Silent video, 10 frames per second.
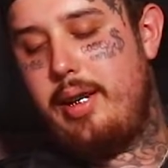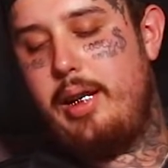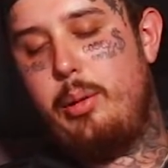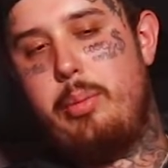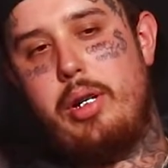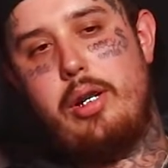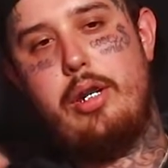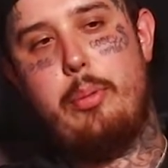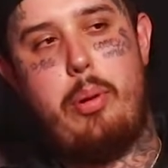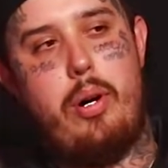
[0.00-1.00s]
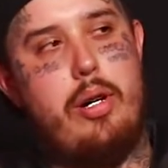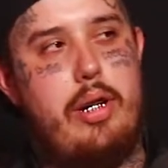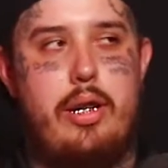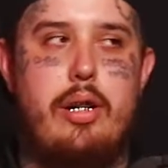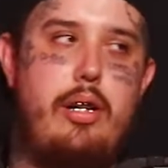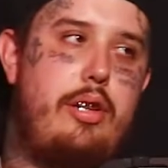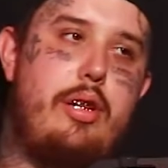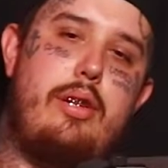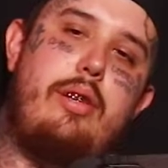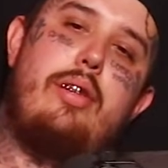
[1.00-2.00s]
in the middle of the party or
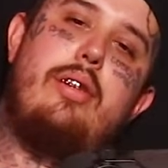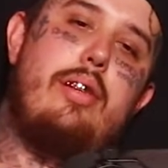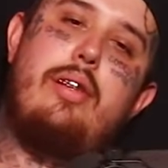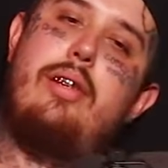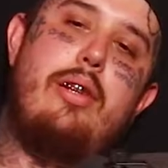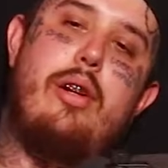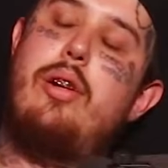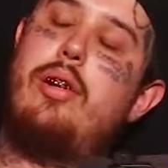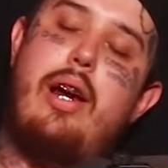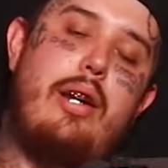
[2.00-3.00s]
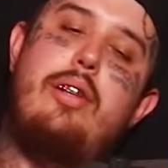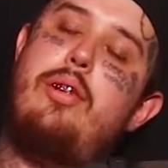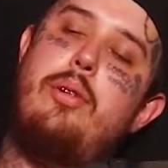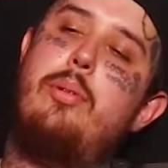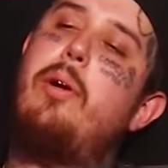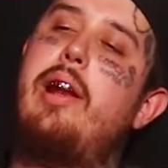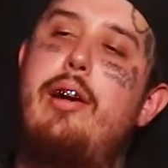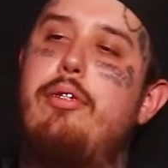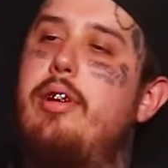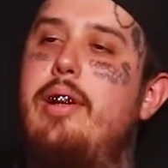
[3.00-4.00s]
just, you know, like doing
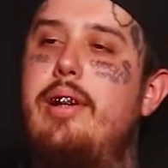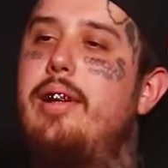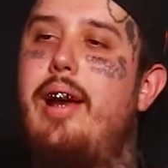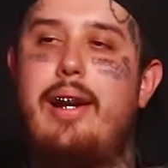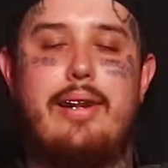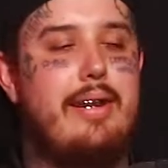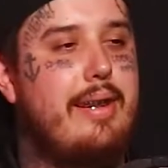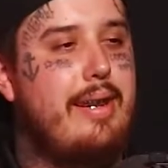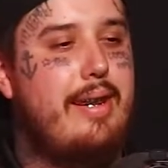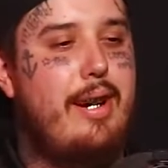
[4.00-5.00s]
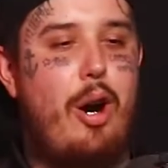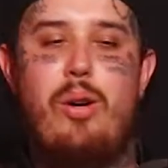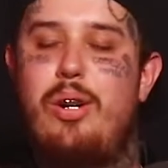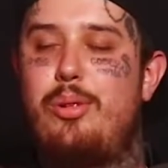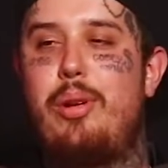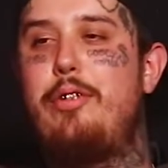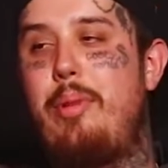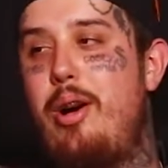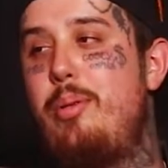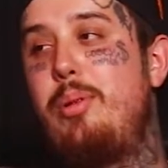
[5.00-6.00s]
whatever, like Always, mm-hmm. if
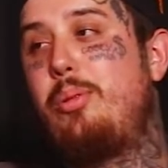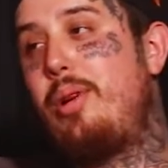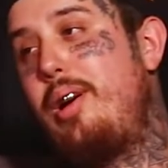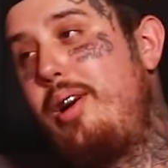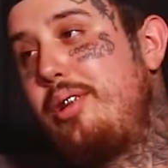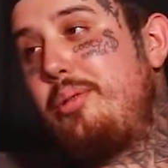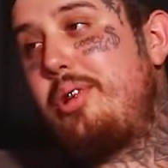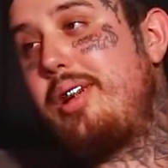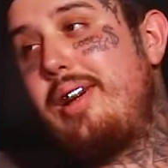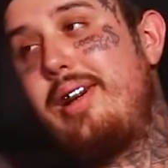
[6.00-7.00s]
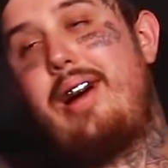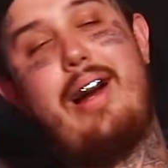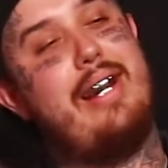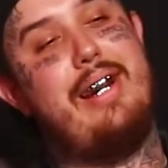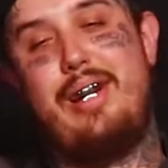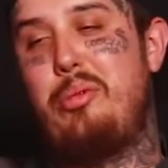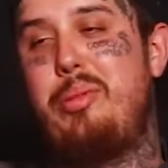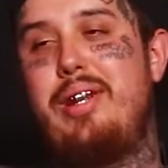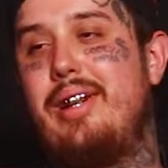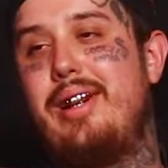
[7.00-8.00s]
my homies were on some shit, I needed to
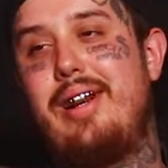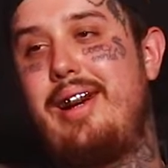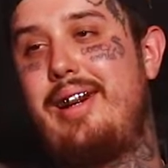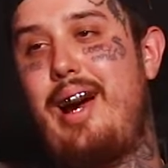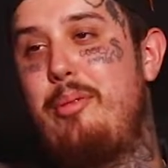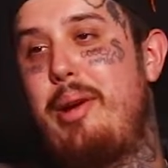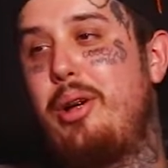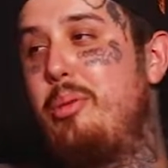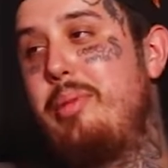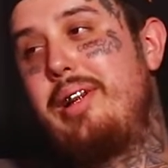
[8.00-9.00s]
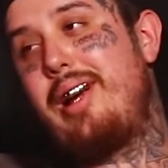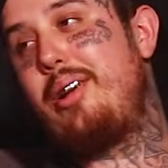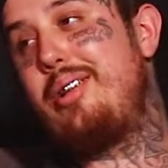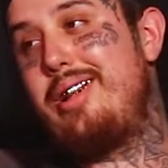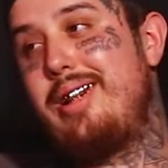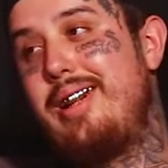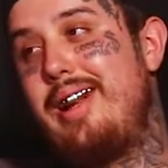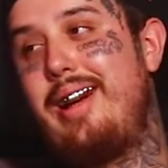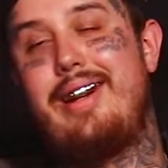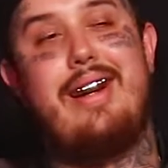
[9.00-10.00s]
be there. Like, I'm not gonna miss out on shit.
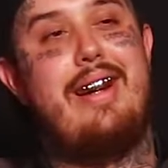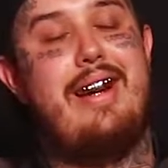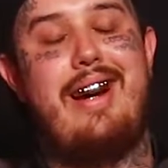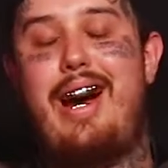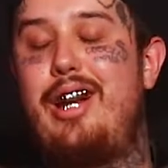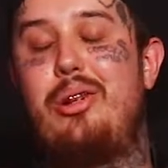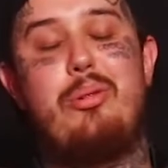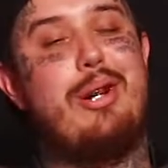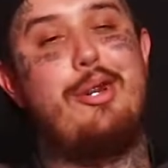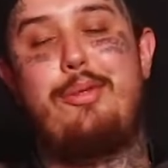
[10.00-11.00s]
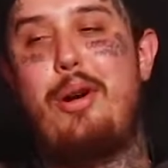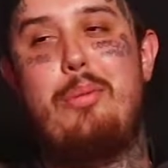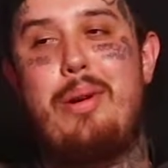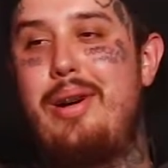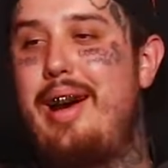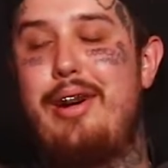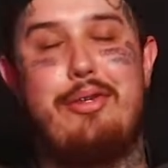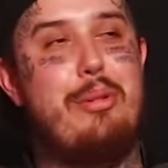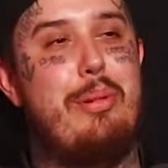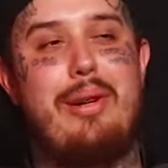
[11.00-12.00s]
Mm-hmm. Like, I had the worst FOMO
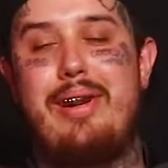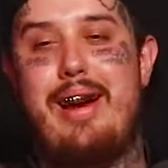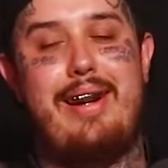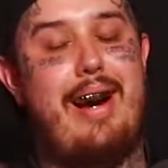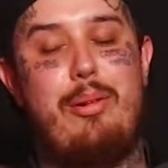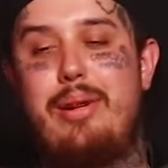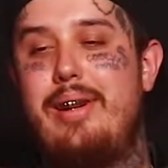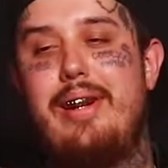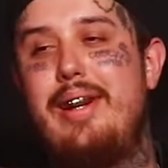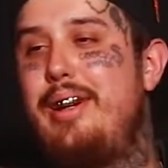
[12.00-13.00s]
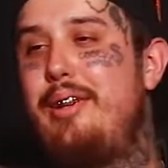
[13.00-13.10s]
ever, bro. Like, I would, yeah.